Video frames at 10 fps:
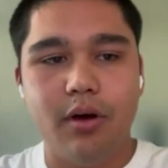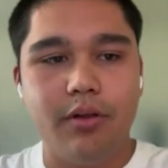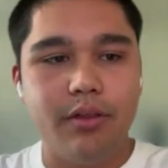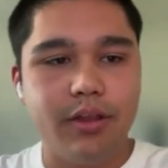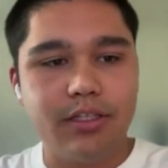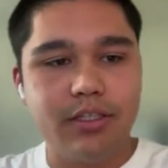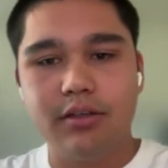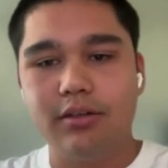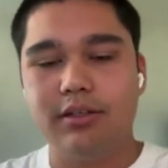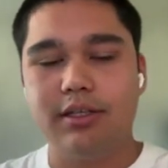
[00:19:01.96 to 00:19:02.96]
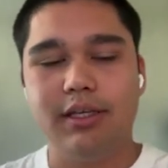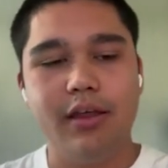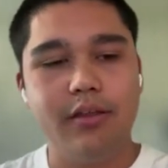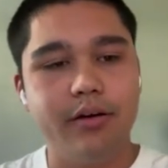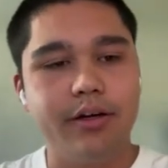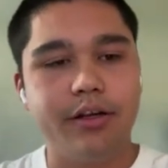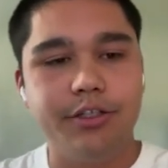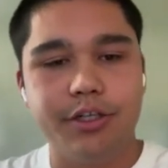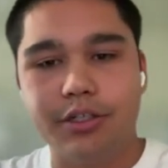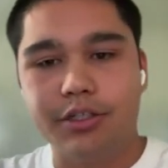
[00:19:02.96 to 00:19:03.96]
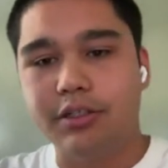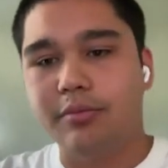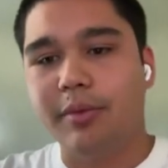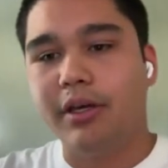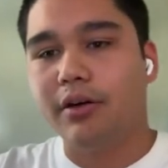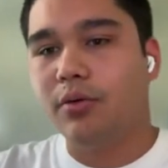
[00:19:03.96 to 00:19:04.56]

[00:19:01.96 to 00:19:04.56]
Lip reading: all of this together in conjunction to make a